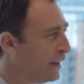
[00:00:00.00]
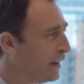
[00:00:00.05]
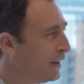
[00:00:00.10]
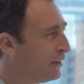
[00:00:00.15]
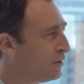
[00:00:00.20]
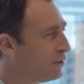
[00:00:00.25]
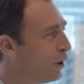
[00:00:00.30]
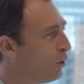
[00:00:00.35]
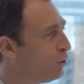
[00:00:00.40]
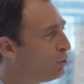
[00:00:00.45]

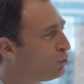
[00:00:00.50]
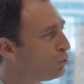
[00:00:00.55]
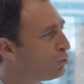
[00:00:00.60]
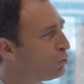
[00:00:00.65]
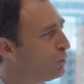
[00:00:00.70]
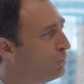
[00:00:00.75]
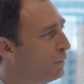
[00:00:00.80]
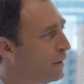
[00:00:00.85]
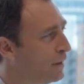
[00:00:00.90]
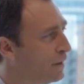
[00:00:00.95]
in those
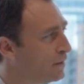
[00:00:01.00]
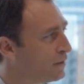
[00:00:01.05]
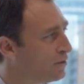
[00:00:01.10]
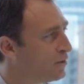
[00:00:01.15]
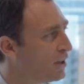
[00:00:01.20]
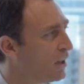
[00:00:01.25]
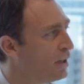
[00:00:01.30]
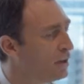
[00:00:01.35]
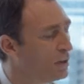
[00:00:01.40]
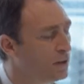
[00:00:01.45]
2
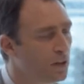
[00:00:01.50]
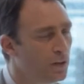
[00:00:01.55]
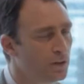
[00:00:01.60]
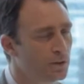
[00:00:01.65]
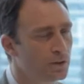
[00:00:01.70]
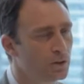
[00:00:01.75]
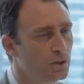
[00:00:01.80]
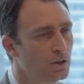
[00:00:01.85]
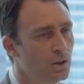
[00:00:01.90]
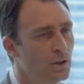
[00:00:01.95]
minutes he
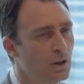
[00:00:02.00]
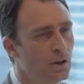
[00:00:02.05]
thought